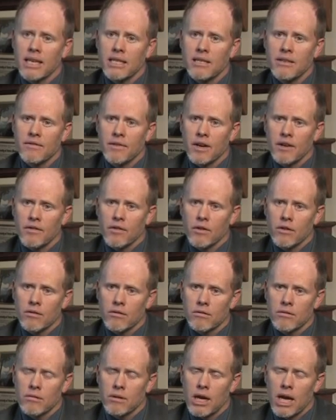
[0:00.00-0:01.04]
Casey Pfeiffer.
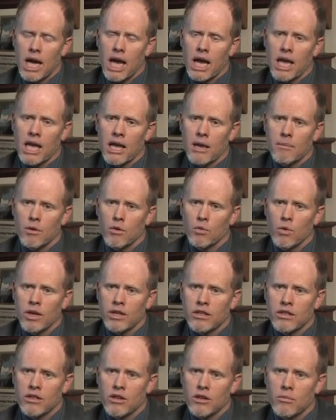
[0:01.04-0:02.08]
I am a
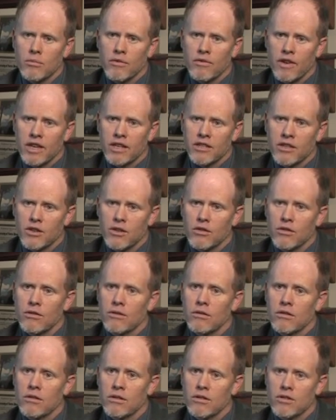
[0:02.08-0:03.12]
registered professional
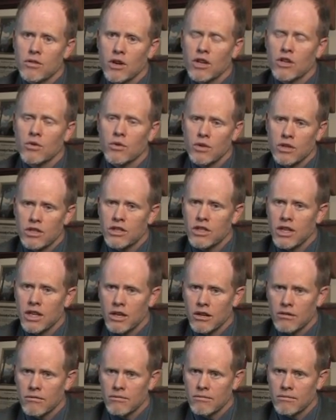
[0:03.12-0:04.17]
structural
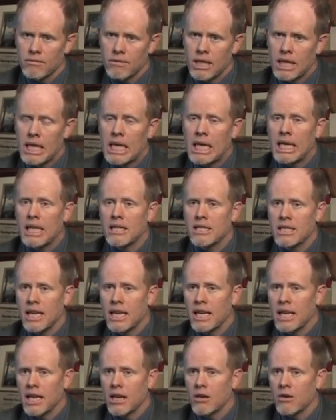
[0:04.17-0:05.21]
engineer in
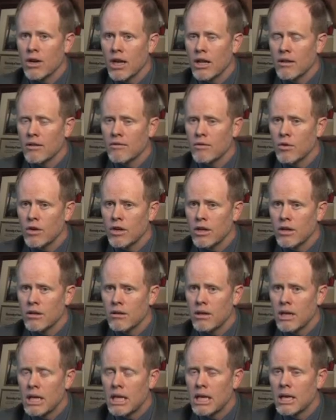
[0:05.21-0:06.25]
San Diego,
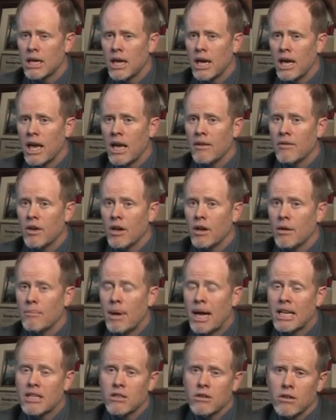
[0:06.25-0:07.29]
California. I have a
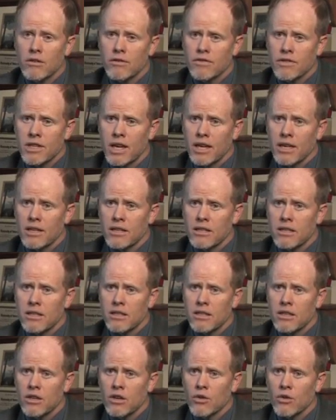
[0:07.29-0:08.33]
Bachelor of
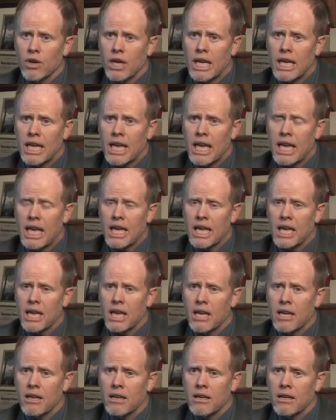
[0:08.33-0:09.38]
Science degree
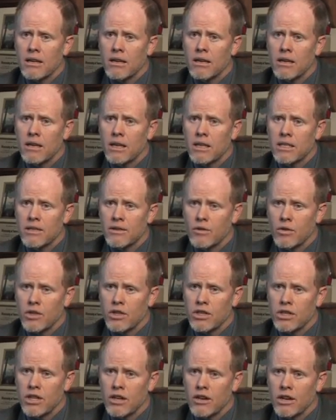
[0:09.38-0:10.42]
in civil
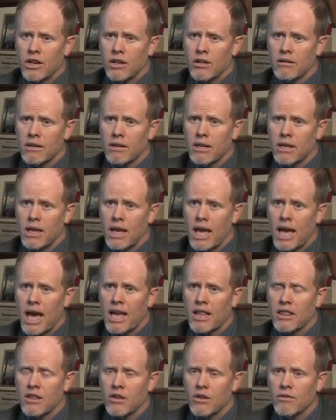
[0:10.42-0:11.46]
engineering
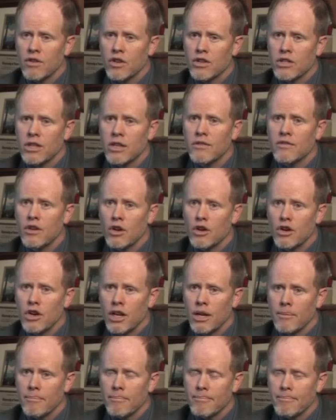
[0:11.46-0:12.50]
at the University of Notre
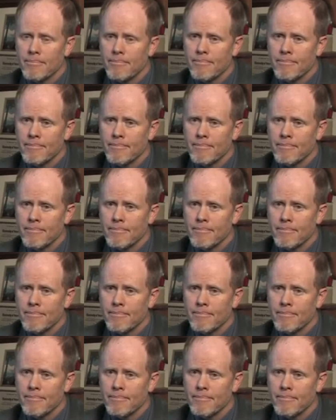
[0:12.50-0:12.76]
Dame.